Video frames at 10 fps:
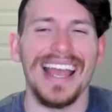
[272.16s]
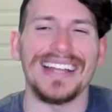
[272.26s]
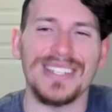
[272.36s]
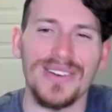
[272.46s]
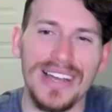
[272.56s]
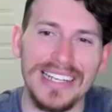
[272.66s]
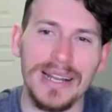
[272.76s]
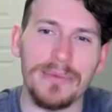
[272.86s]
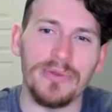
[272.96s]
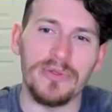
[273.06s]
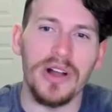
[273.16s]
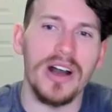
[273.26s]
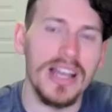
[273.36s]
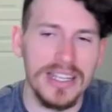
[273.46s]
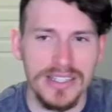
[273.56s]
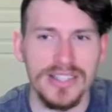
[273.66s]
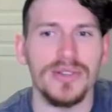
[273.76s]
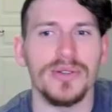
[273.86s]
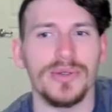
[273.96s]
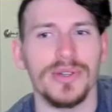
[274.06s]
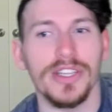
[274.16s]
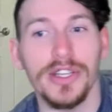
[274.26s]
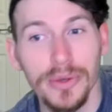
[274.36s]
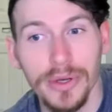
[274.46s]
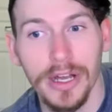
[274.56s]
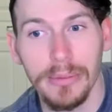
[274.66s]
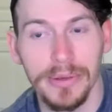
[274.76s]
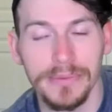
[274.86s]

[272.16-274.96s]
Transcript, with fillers: And so I ended up flying to Europe